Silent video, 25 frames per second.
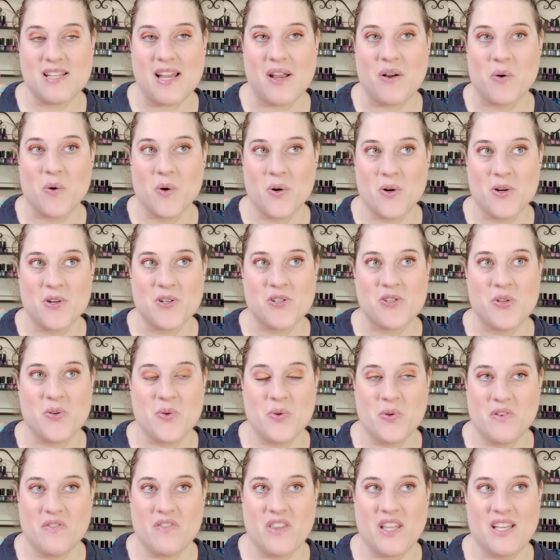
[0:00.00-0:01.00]
I ordered
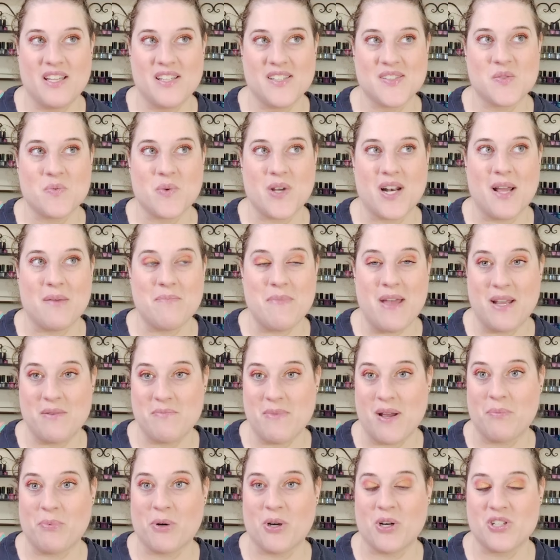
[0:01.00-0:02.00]
two of these when I made
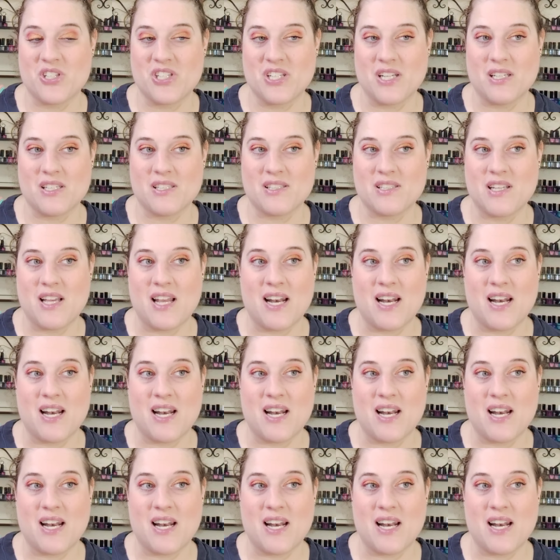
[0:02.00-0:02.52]
my purchase,